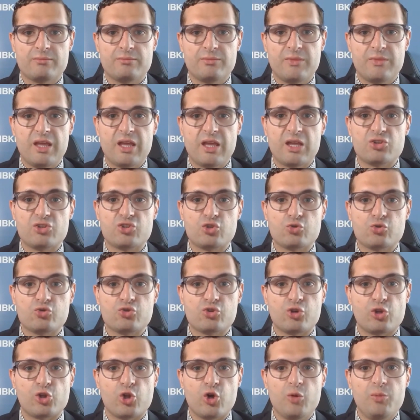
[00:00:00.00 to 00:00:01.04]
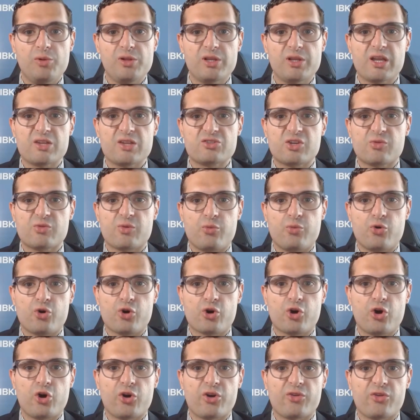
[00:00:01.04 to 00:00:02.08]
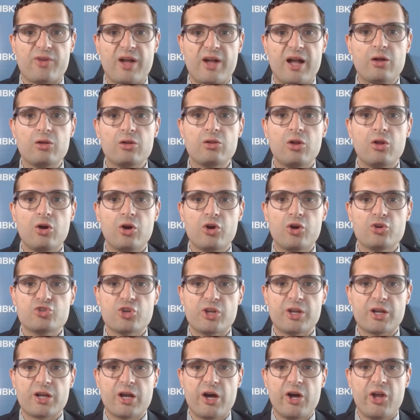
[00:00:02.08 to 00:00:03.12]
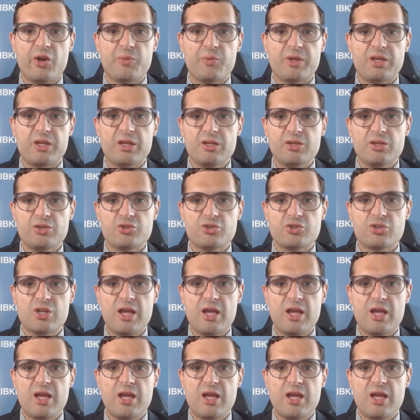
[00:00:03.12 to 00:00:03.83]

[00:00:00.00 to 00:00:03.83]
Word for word: It's used globally as a report card of how large an economy is